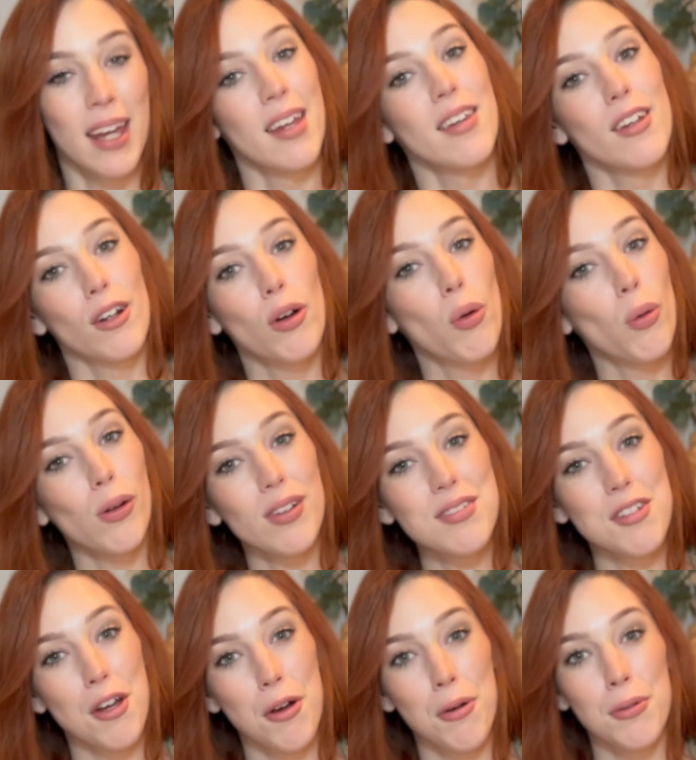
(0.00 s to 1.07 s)
The cool
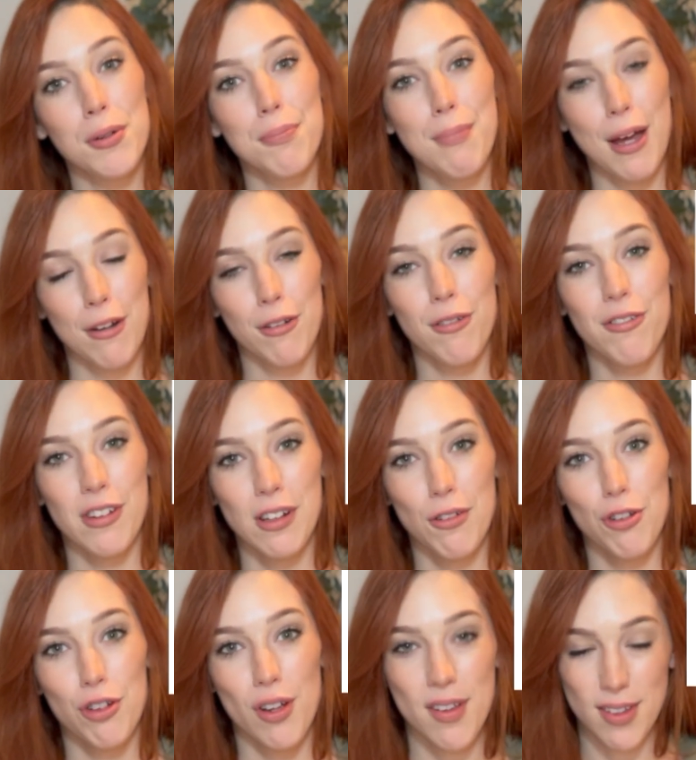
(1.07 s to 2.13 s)
toned metal
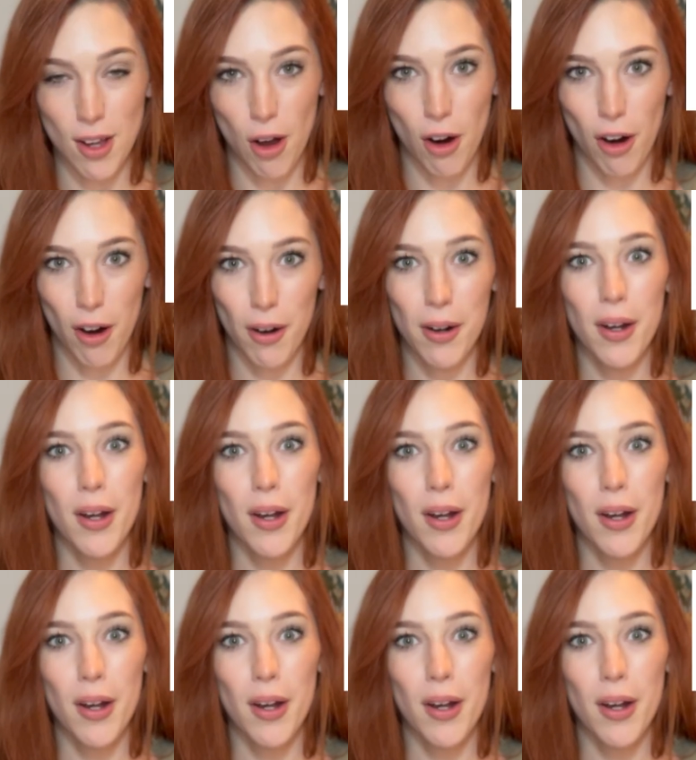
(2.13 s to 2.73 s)
finishes are